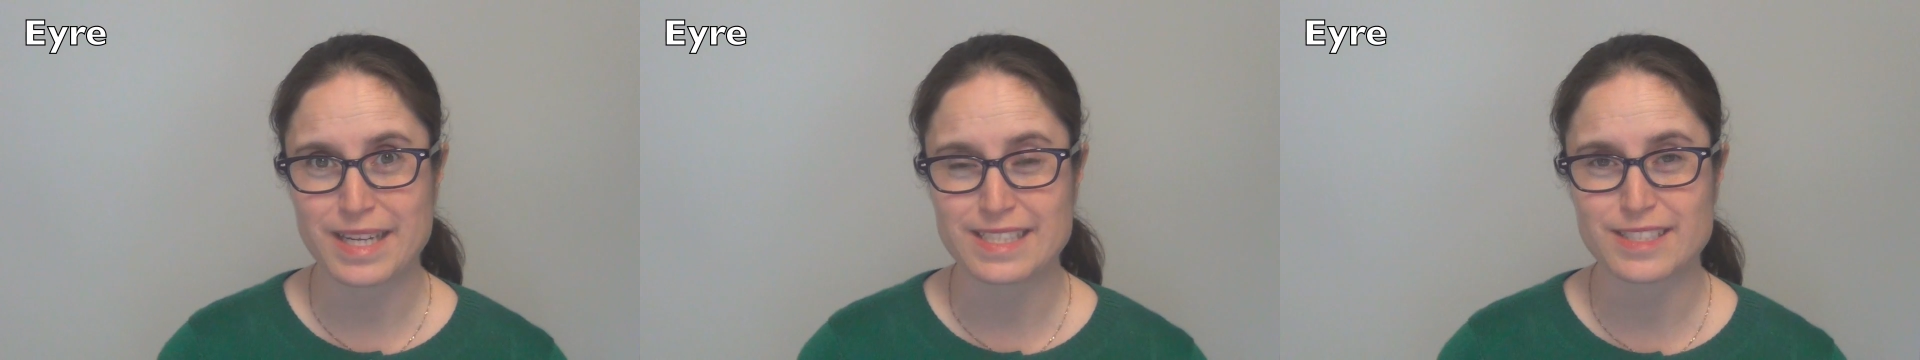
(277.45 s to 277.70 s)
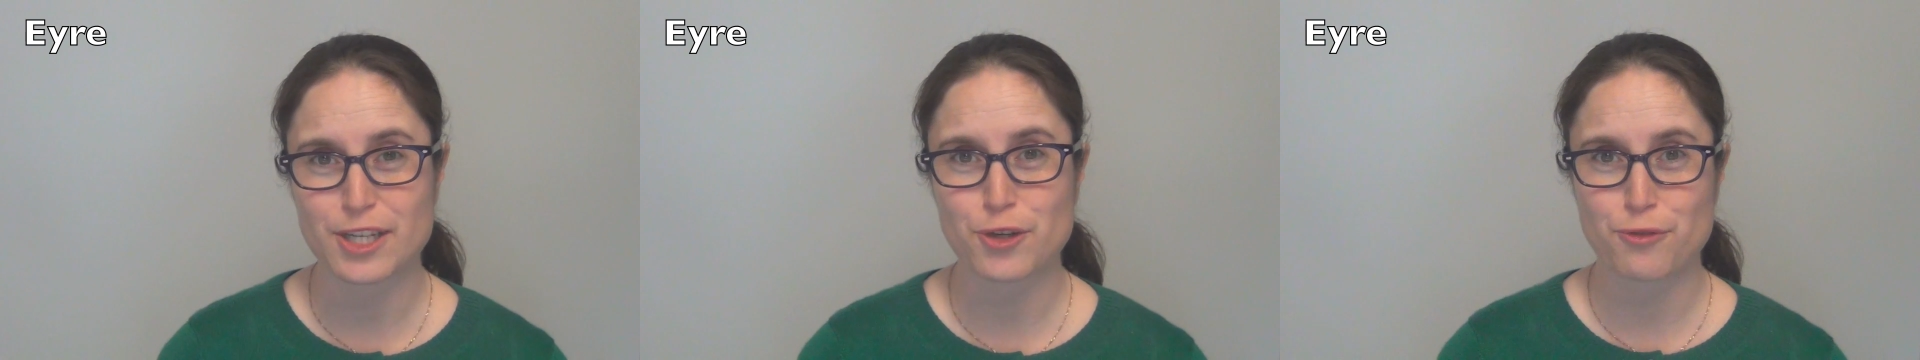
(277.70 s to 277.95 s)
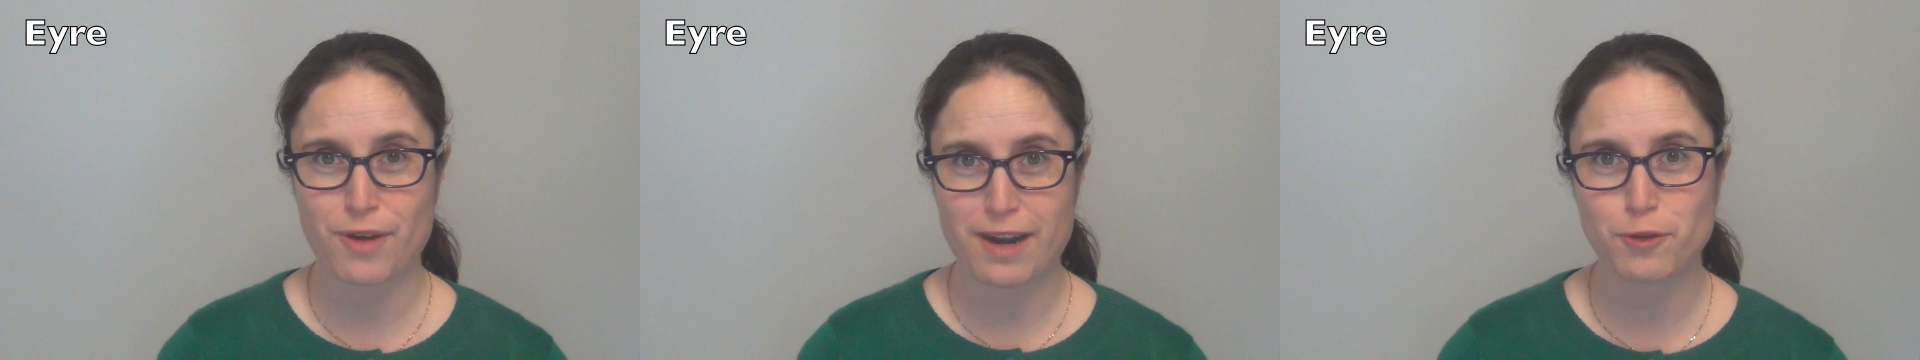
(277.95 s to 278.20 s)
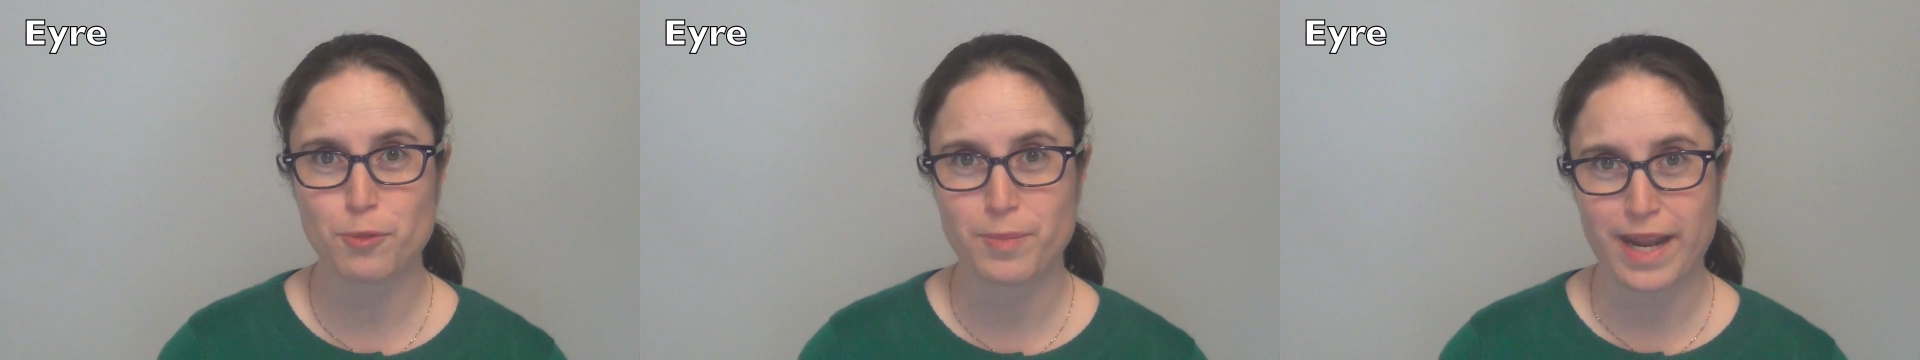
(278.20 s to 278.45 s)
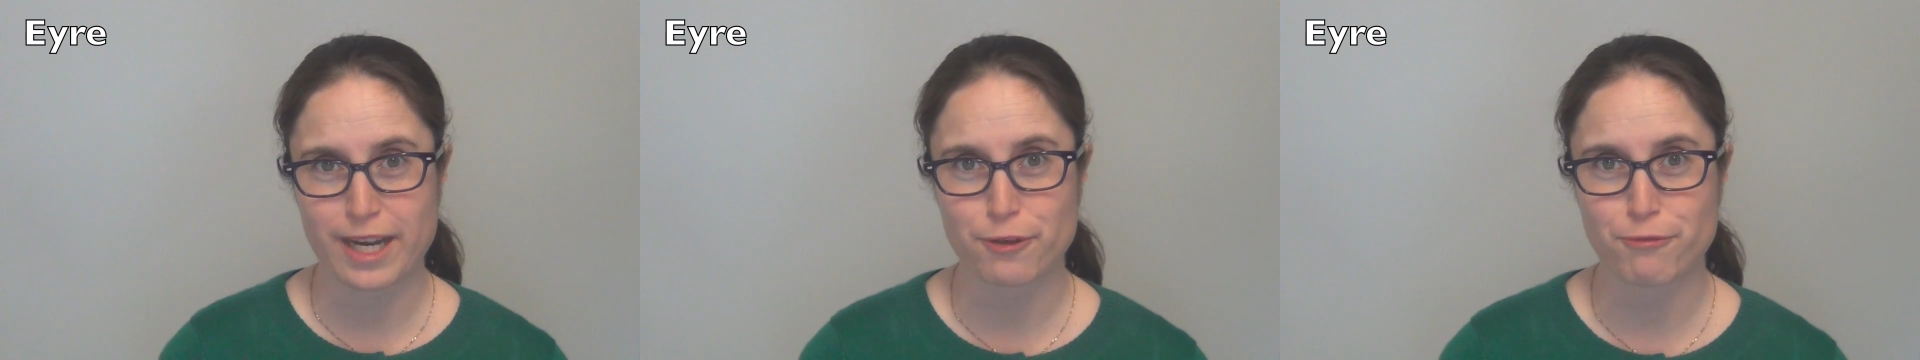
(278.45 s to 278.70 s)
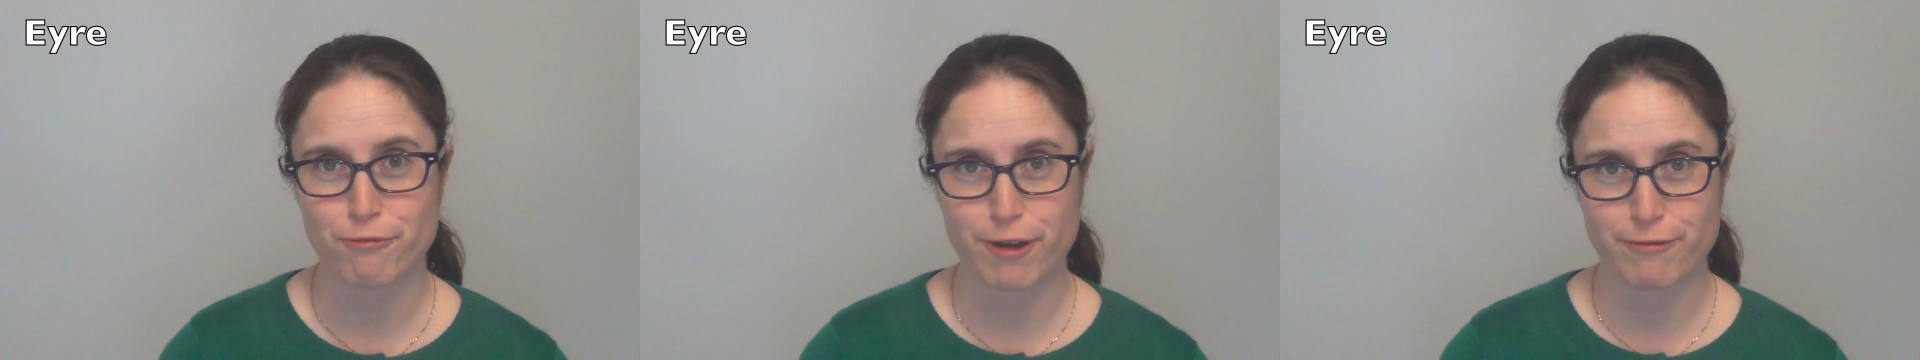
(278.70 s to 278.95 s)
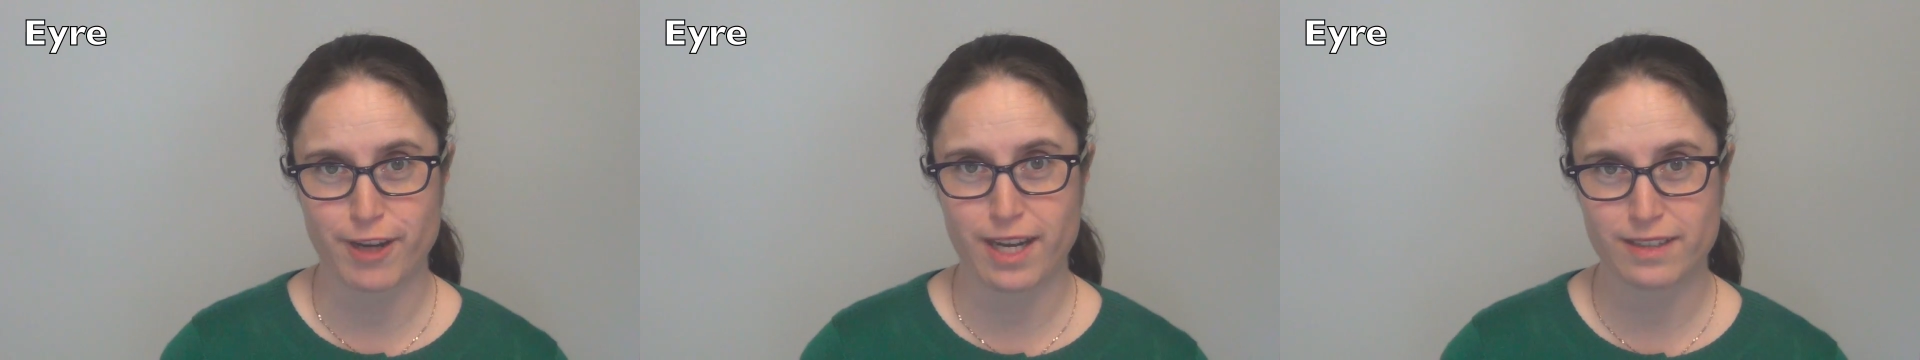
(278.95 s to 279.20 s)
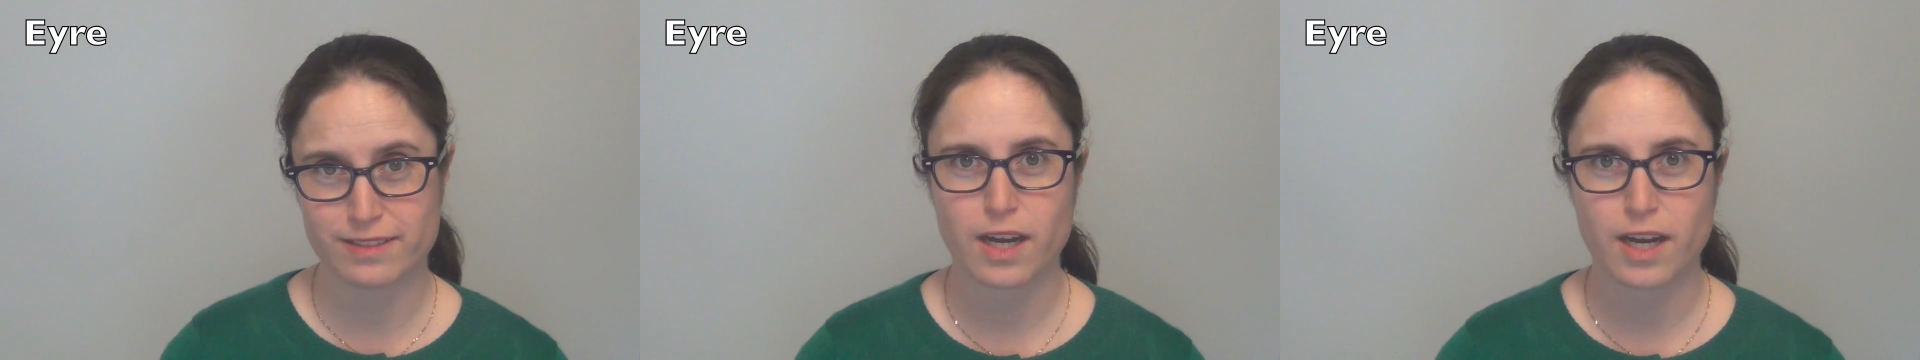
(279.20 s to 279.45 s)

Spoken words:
means gravel bank river.